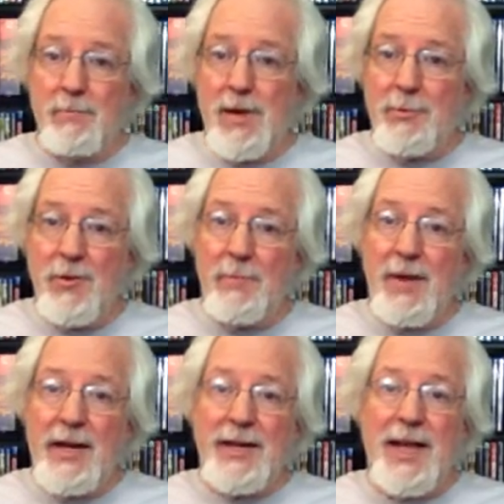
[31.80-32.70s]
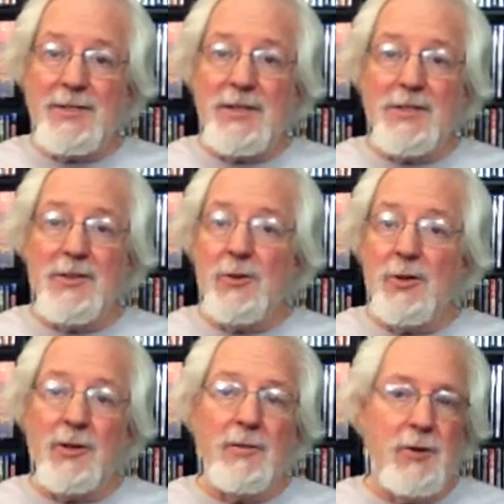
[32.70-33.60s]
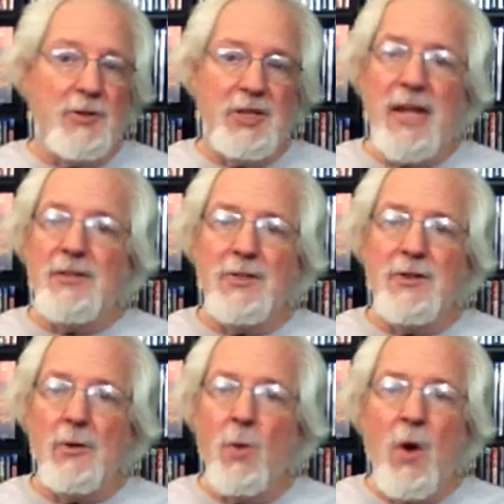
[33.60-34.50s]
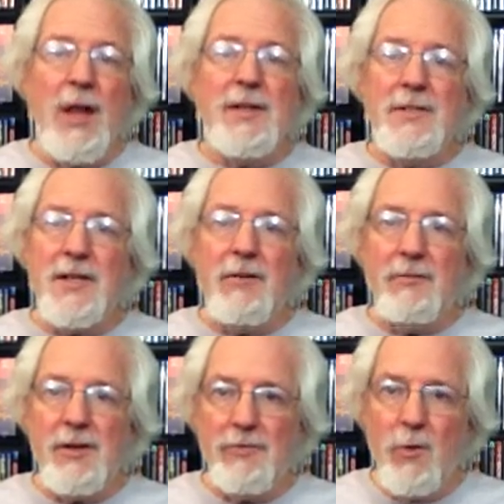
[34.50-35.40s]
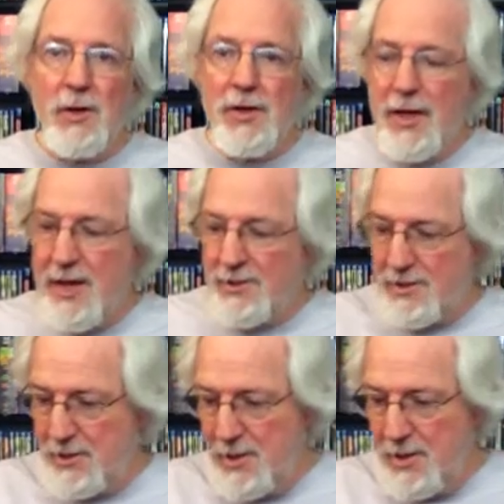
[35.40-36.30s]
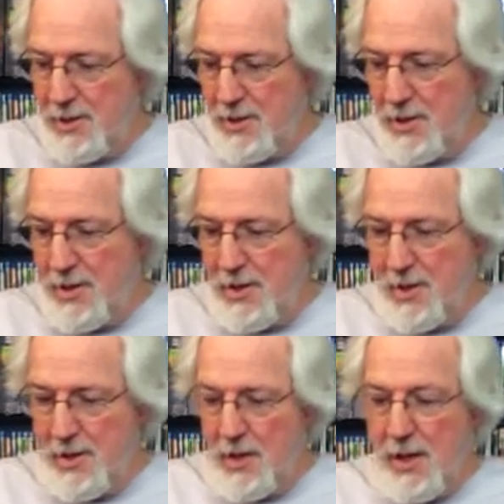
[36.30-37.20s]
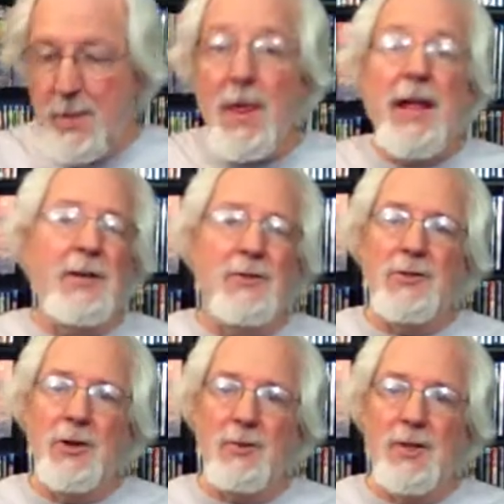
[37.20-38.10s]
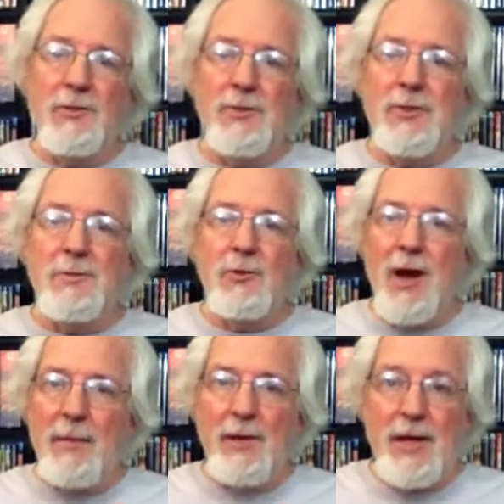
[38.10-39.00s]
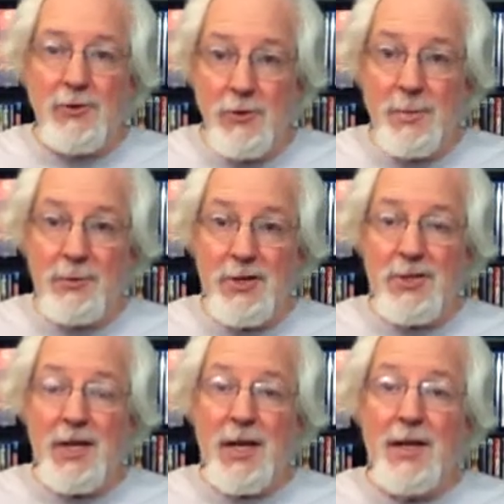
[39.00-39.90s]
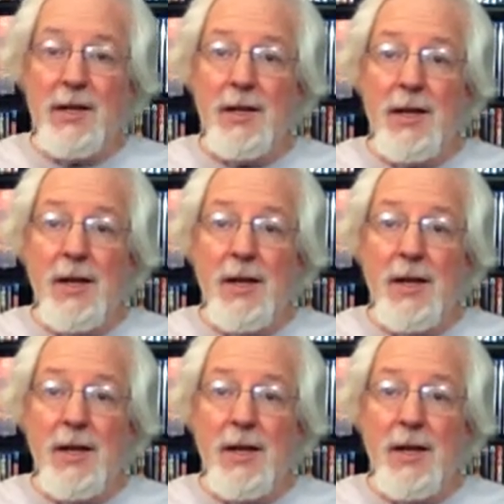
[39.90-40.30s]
people that made guesses. So your chances are 1 in 74, you guys. And thank you so much for subscribing. I do appreciate it.